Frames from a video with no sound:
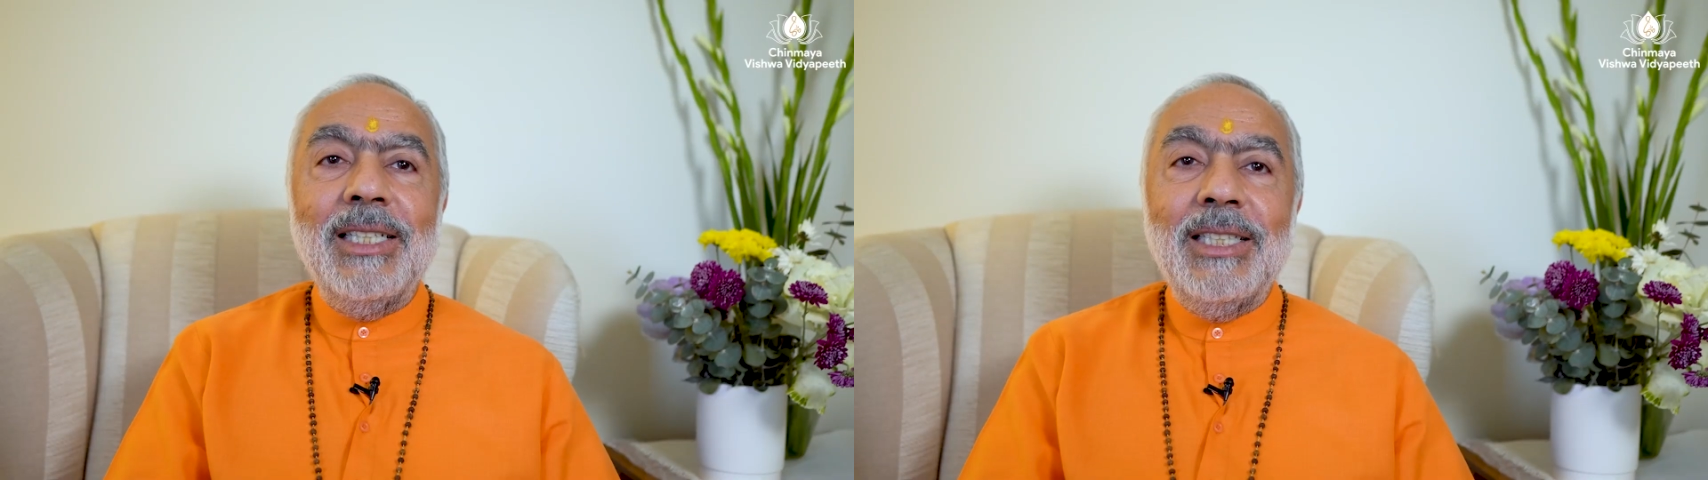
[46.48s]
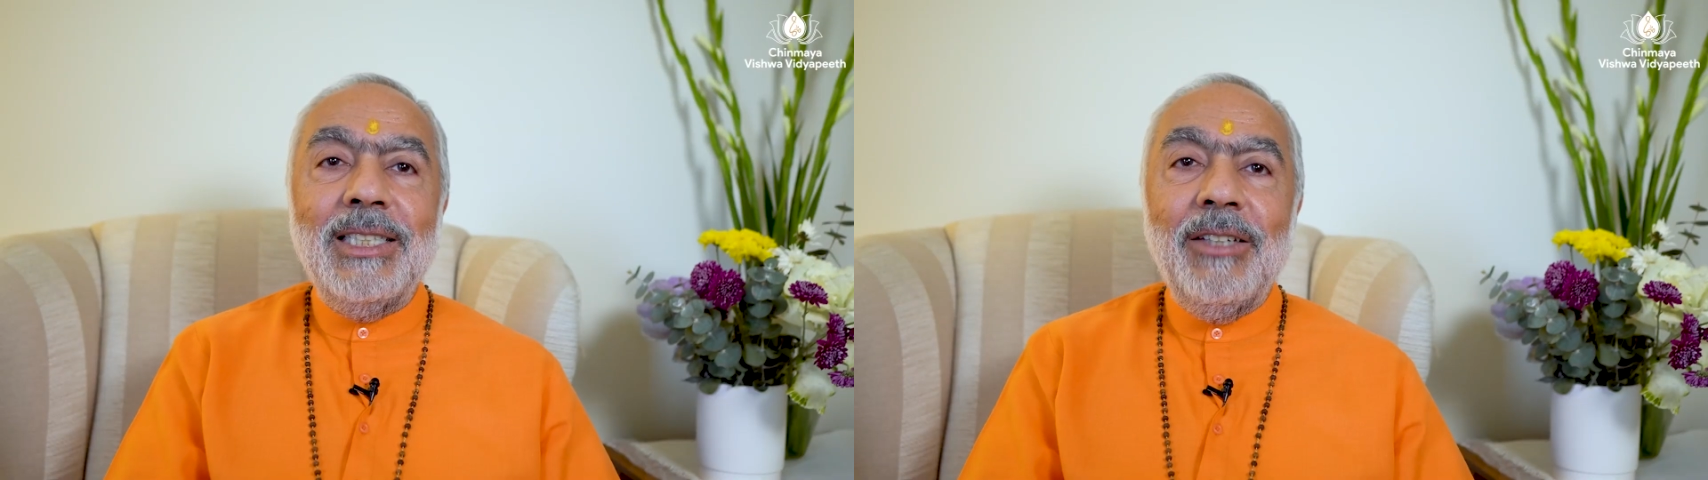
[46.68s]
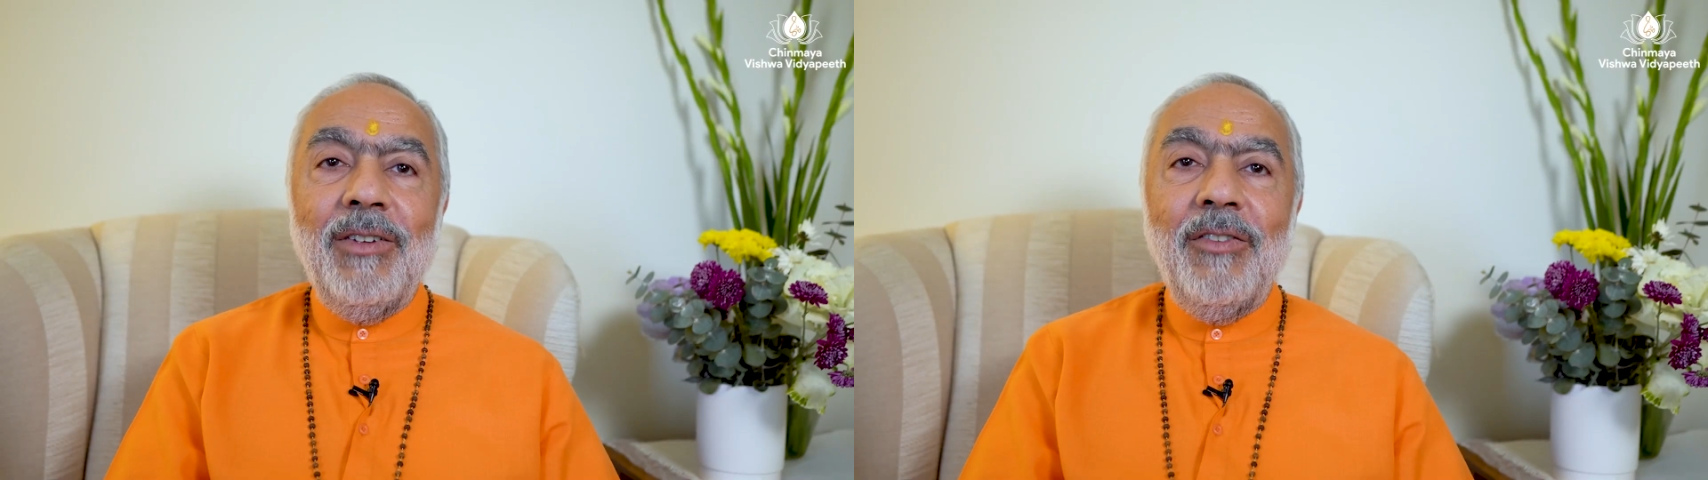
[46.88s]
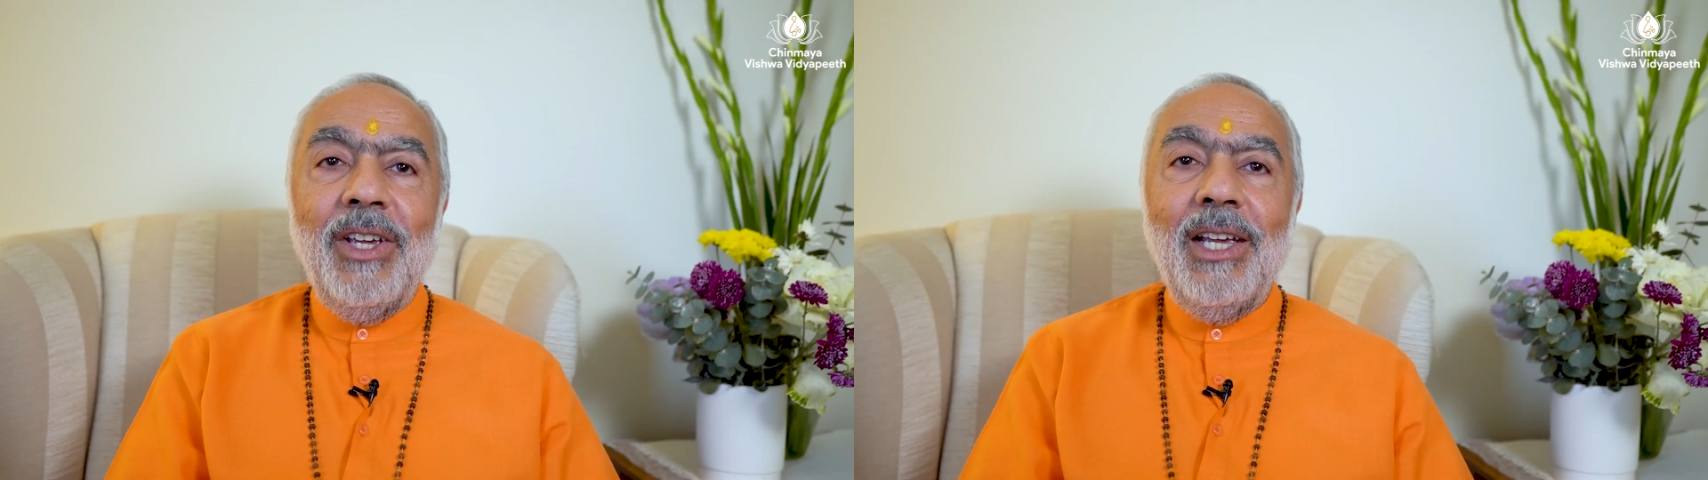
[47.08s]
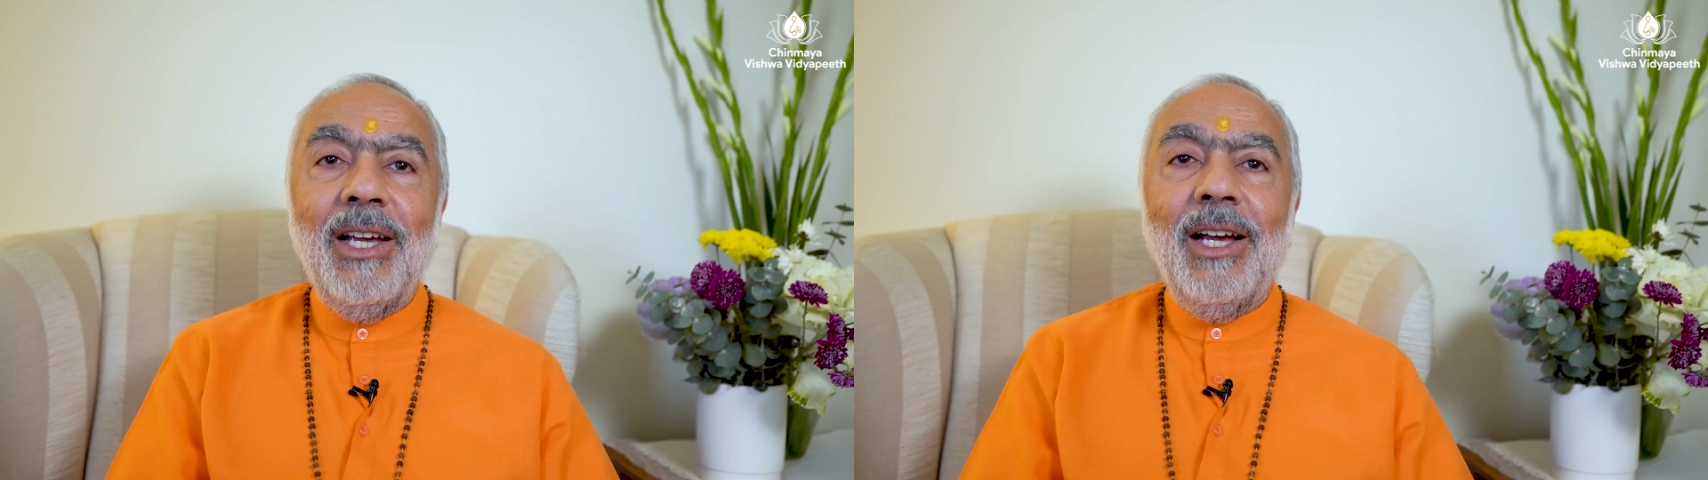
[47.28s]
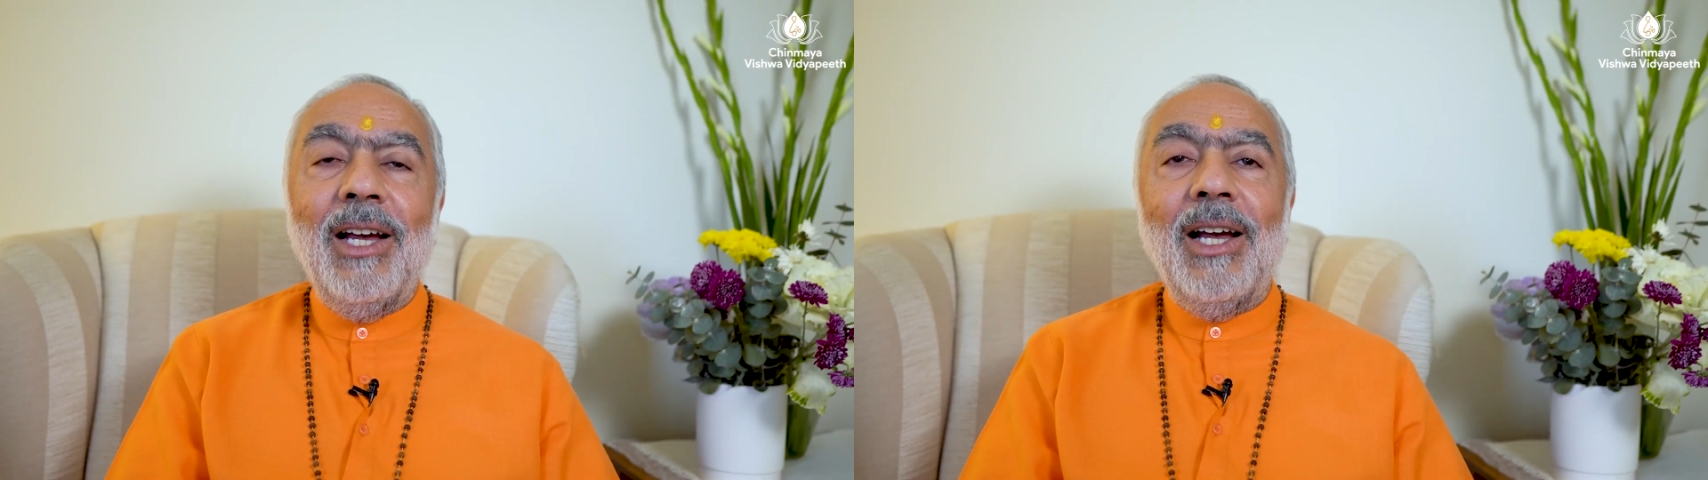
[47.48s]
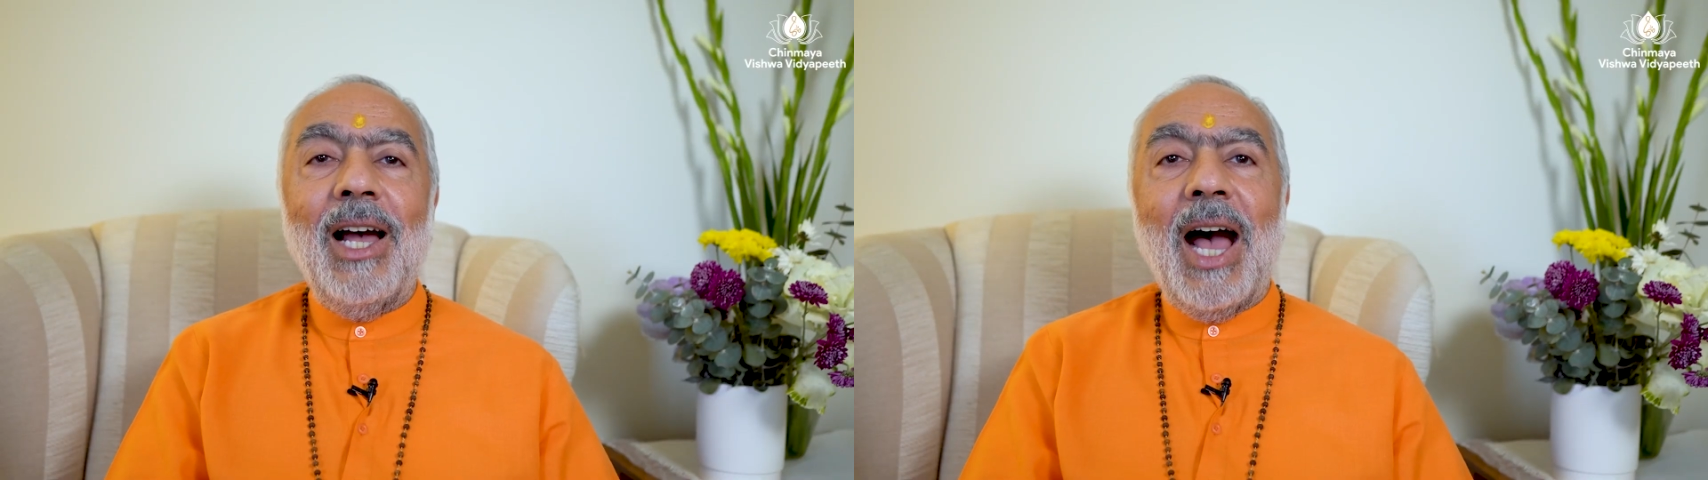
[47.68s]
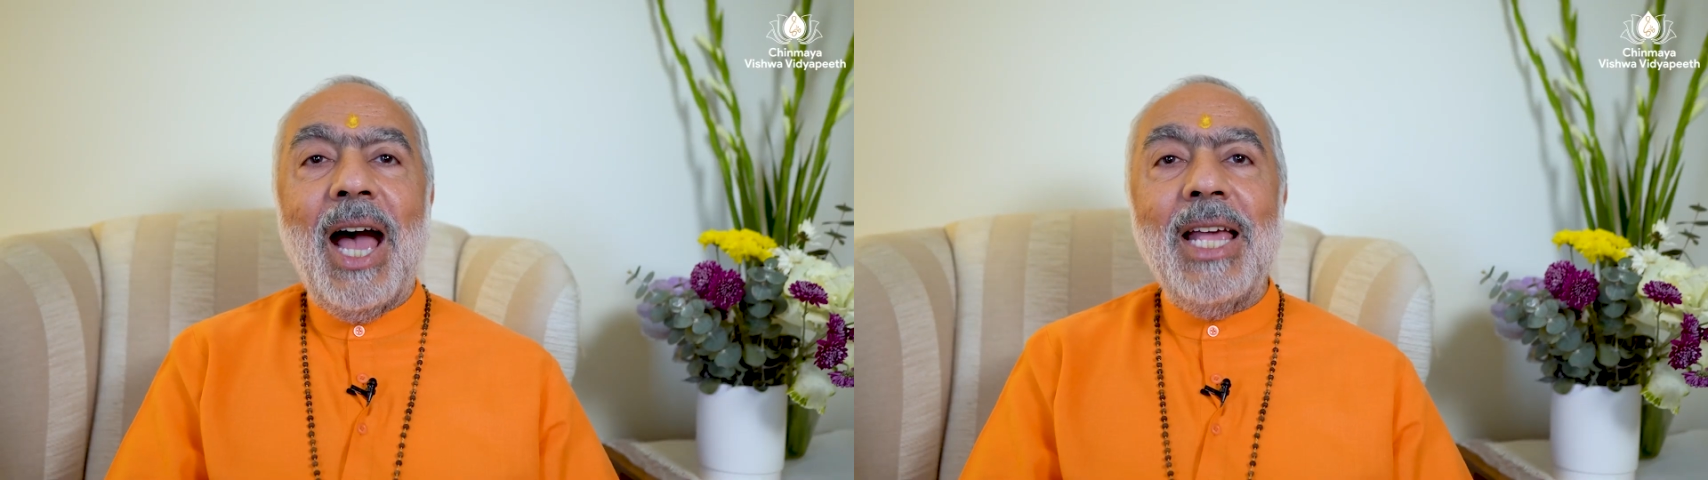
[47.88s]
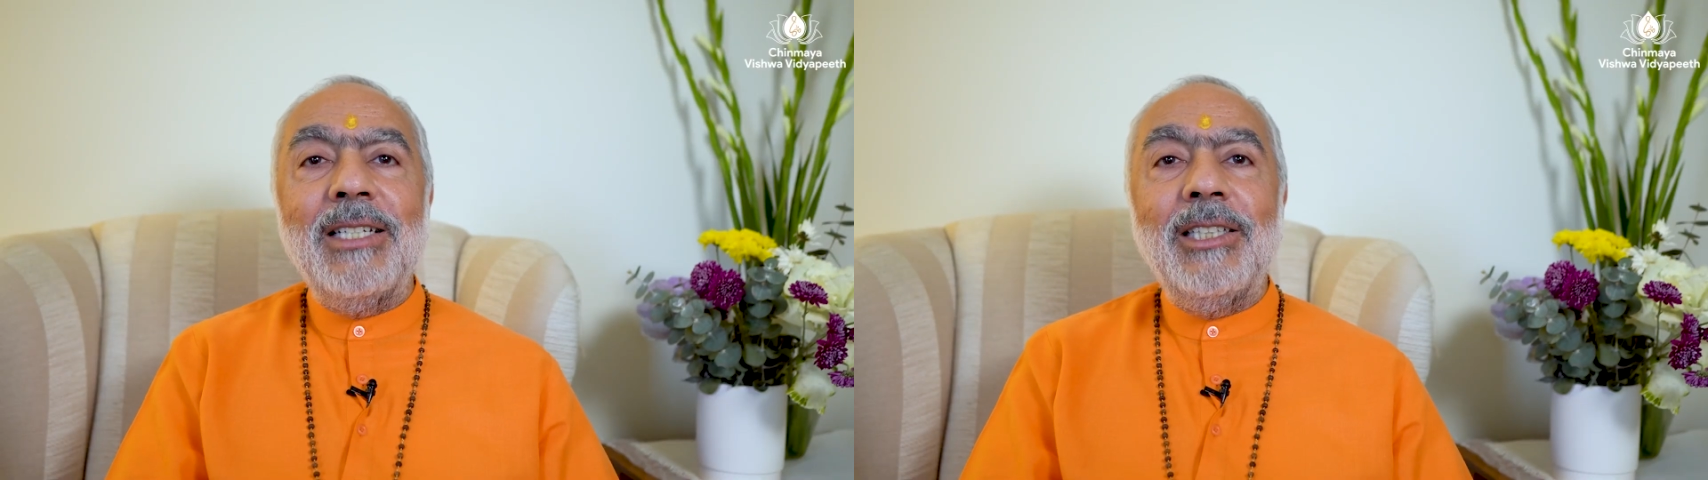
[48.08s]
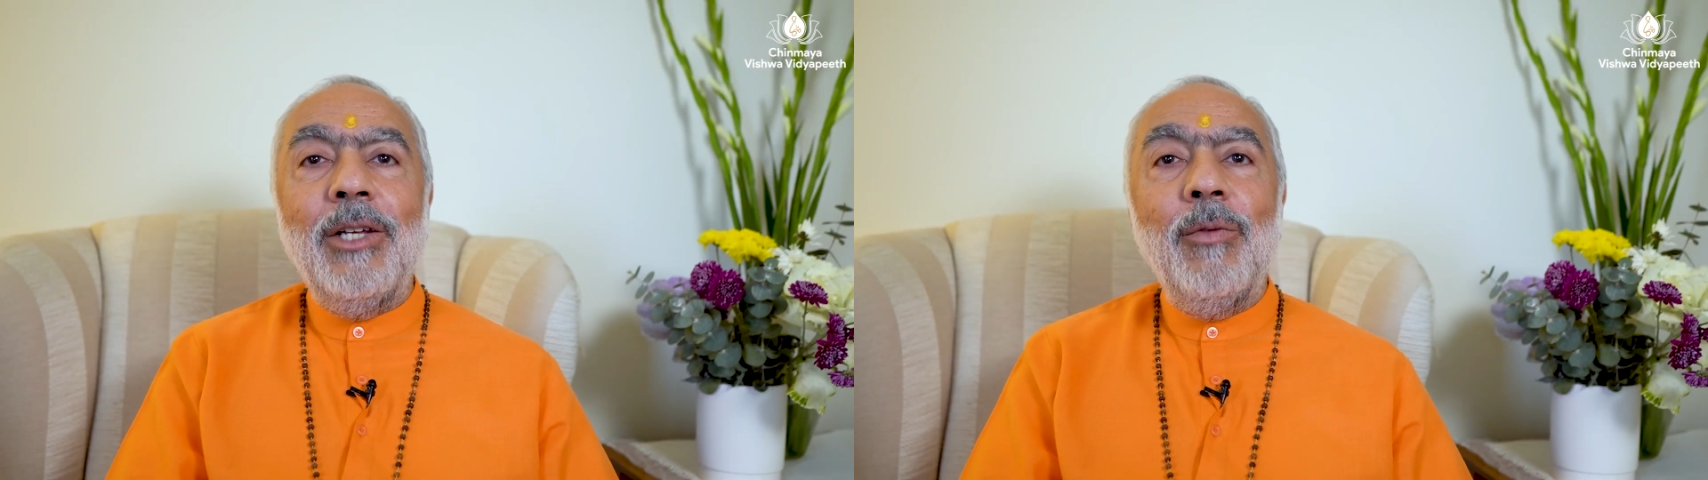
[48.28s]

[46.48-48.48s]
CVV IST